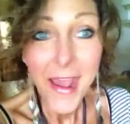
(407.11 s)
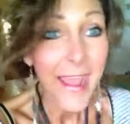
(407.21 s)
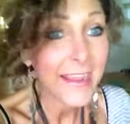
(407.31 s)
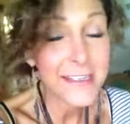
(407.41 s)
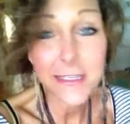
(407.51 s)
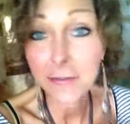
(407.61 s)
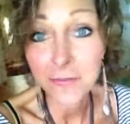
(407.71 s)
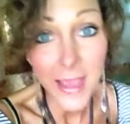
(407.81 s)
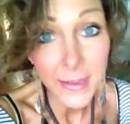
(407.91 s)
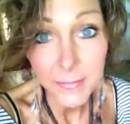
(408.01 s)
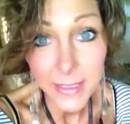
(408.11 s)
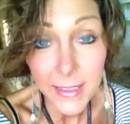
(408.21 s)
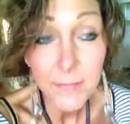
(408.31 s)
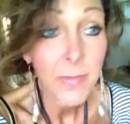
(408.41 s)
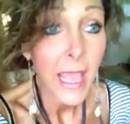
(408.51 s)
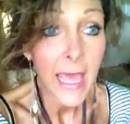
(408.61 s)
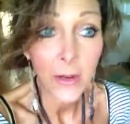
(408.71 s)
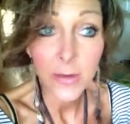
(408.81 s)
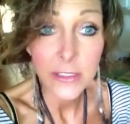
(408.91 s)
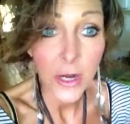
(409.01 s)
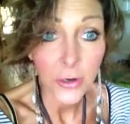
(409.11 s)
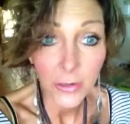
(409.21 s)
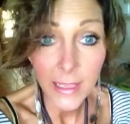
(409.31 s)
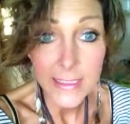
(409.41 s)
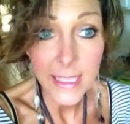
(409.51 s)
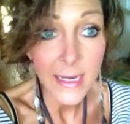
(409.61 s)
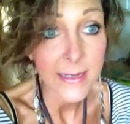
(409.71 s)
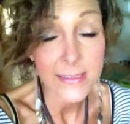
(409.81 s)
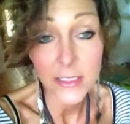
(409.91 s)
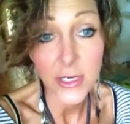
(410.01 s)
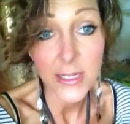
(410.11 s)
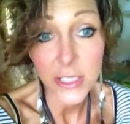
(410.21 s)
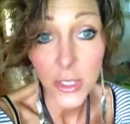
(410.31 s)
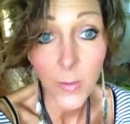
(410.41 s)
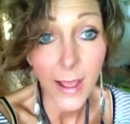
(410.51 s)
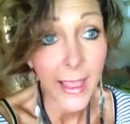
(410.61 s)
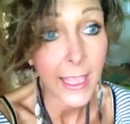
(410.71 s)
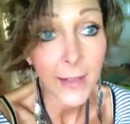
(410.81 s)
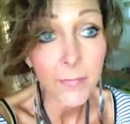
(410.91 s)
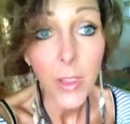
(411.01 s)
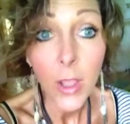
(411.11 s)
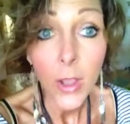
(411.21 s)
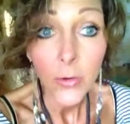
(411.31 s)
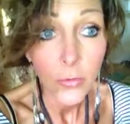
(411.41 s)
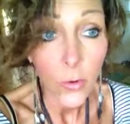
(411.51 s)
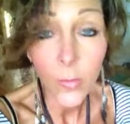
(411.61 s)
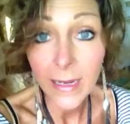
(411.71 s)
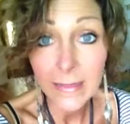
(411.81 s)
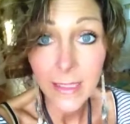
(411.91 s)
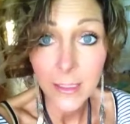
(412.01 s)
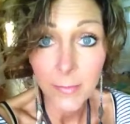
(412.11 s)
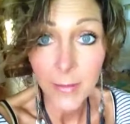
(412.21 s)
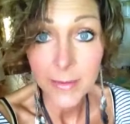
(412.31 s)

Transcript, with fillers: it didn't affect me. I don't internalize that. It doesn't change who I am, nor what I think about